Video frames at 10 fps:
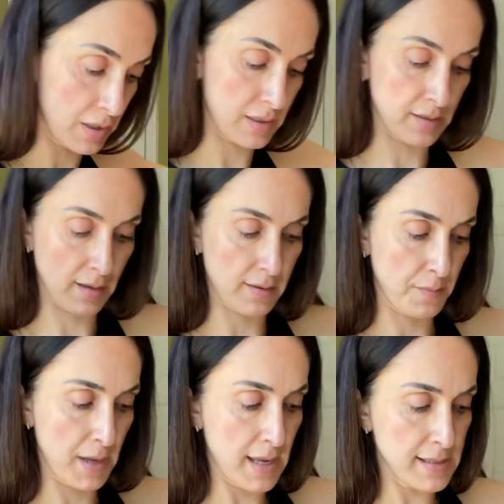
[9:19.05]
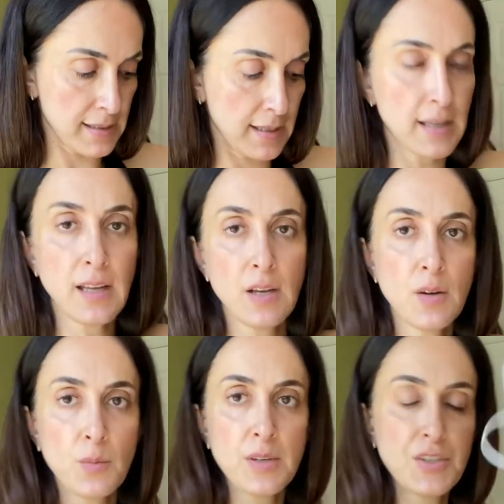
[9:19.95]
It's not the mask,
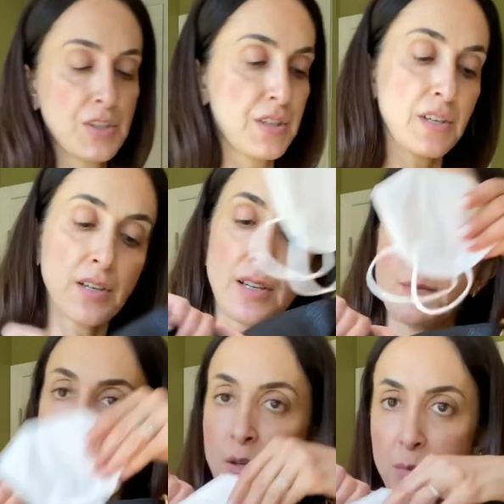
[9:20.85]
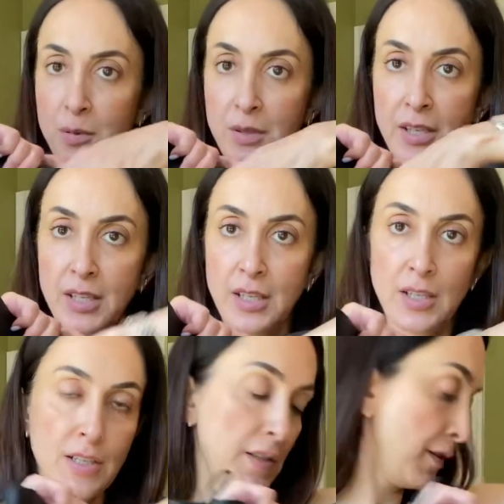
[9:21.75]
which I'm gonna put
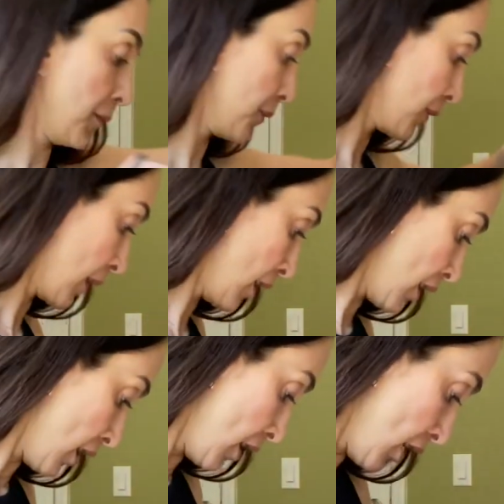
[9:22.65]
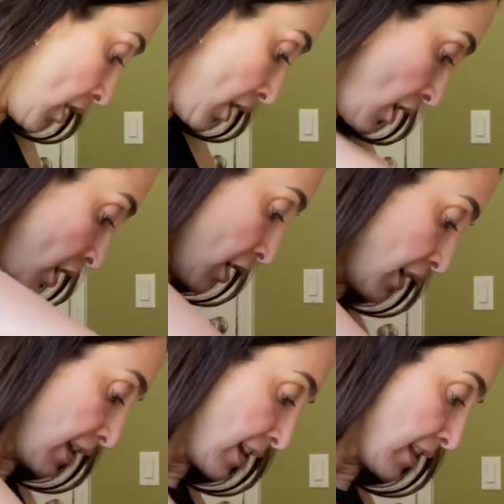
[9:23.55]
here, uh,
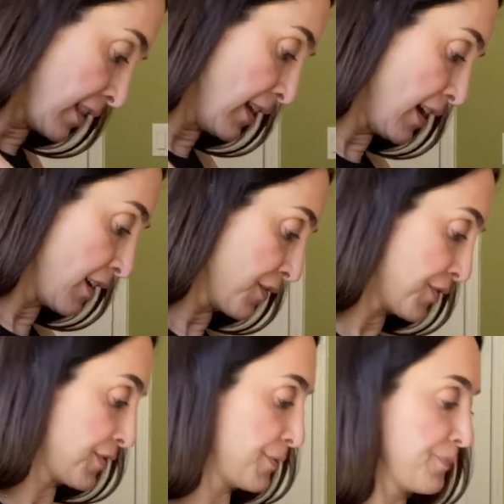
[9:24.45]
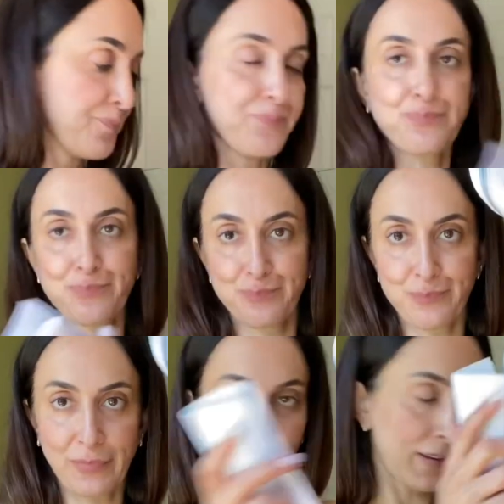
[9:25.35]
yeah, a lot of
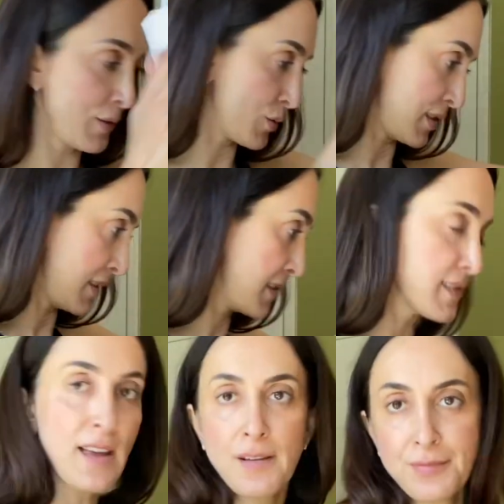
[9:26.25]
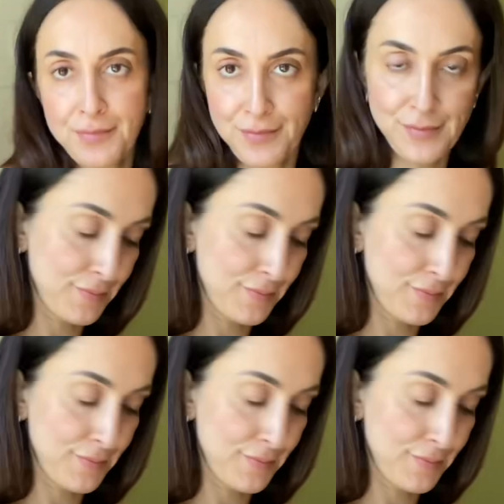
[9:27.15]
useless stuff.